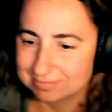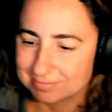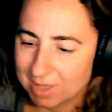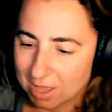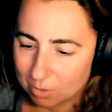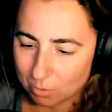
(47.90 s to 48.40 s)

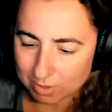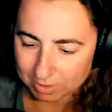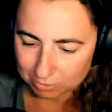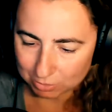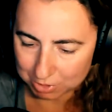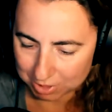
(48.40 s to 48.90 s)
I wanted
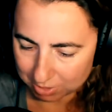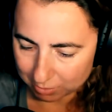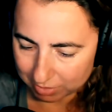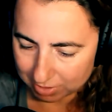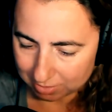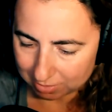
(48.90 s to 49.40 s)
to share
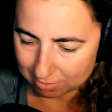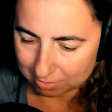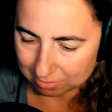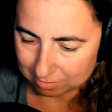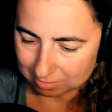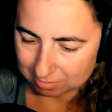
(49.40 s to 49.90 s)
with you
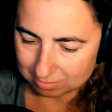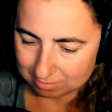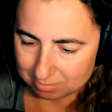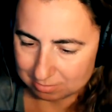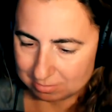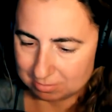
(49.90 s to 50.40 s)

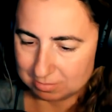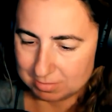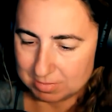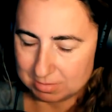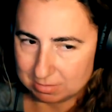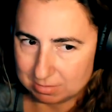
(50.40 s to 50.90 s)

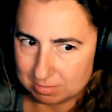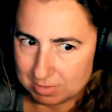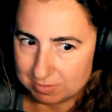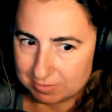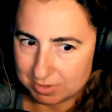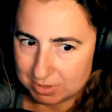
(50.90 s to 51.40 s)
the
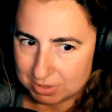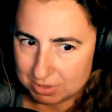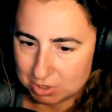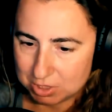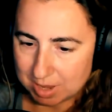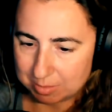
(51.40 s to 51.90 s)
first
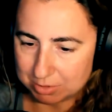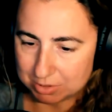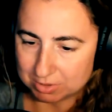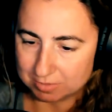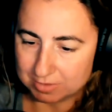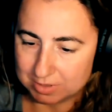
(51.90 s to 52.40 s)
chapter
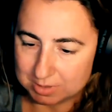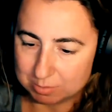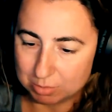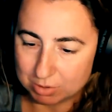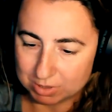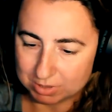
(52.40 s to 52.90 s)
of this
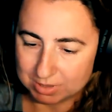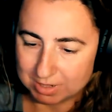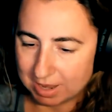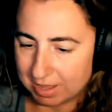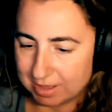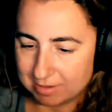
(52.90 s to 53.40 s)
book that
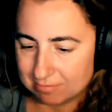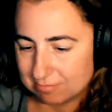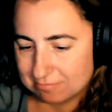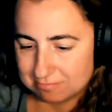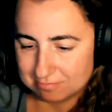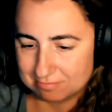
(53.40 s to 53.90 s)

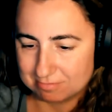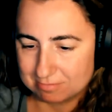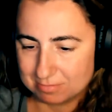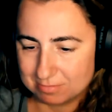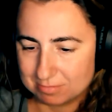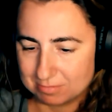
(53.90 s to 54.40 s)

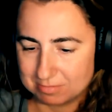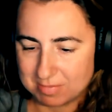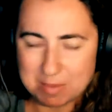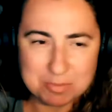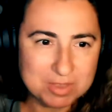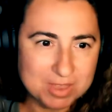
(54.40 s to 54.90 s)

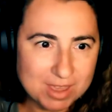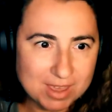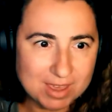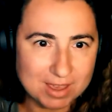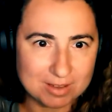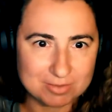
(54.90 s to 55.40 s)
I'm
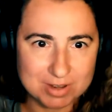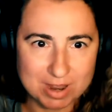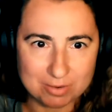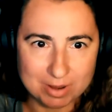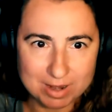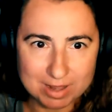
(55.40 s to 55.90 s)
thinking of
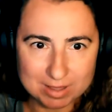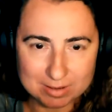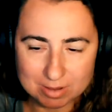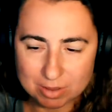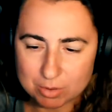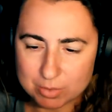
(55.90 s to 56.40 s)
narrating,
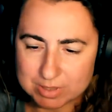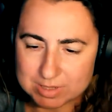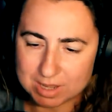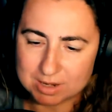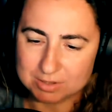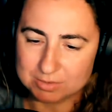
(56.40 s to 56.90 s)
although it's
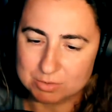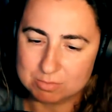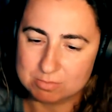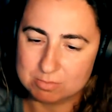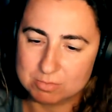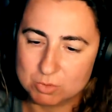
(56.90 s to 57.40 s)
kind of
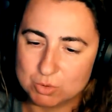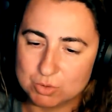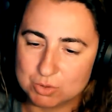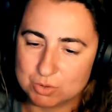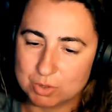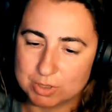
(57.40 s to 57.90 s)
too
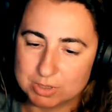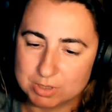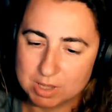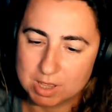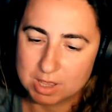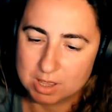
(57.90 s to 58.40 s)
short
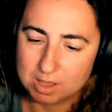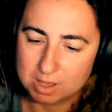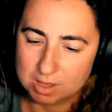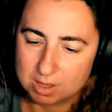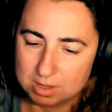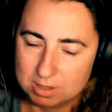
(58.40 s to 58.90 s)

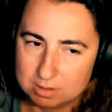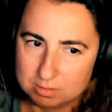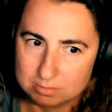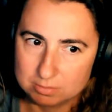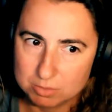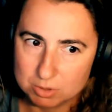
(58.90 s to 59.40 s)

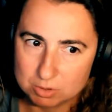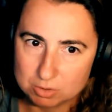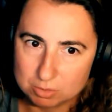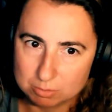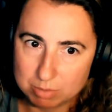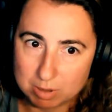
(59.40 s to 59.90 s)

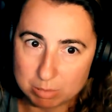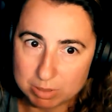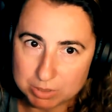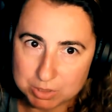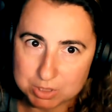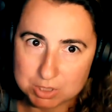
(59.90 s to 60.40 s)
to
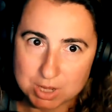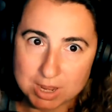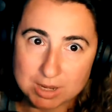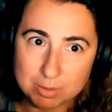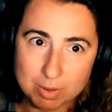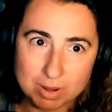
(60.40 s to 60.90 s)
publish
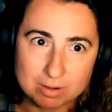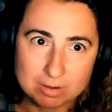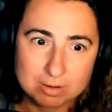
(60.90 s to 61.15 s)
anywhere.